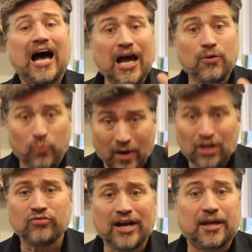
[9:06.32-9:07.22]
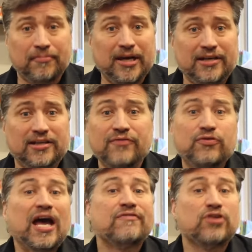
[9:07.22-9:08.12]
I will recommend, if
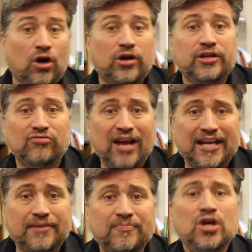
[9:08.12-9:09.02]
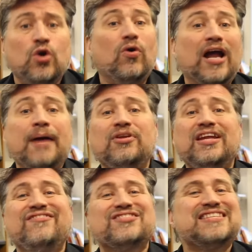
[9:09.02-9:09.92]
you haven't already read it, what I
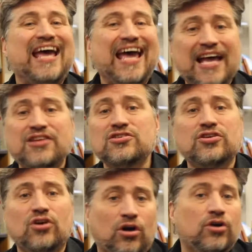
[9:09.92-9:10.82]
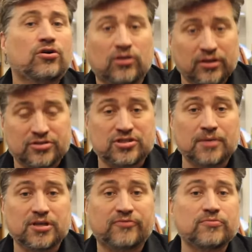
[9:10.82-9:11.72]
believe is an excellent article on the
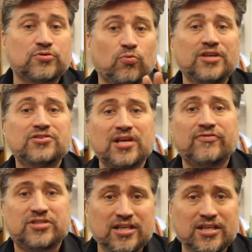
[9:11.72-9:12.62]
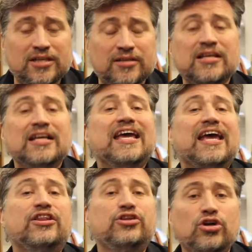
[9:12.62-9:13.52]
subject from twenty seventeen
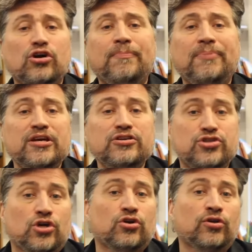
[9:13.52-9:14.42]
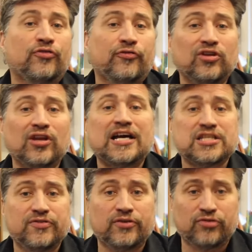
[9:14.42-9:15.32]
in the European Journal for
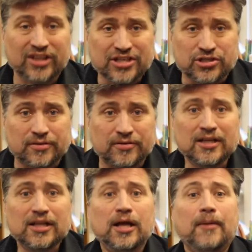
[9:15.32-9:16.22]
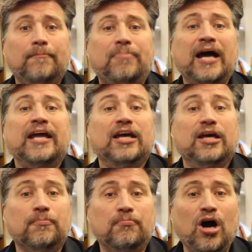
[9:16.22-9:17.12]
Philosophy of Religion by
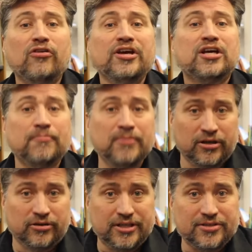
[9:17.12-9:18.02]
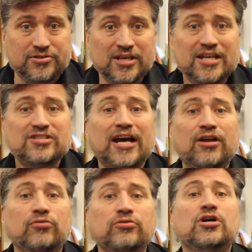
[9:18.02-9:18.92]
Ilmari Kamiris,
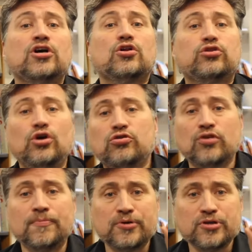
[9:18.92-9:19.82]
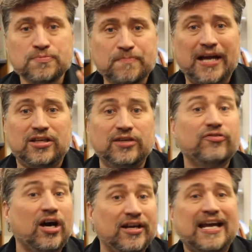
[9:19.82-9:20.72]
titled Lutheran Perspective
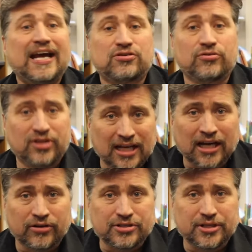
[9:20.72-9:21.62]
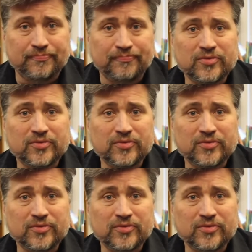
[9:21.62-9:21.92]
on Natural Theology.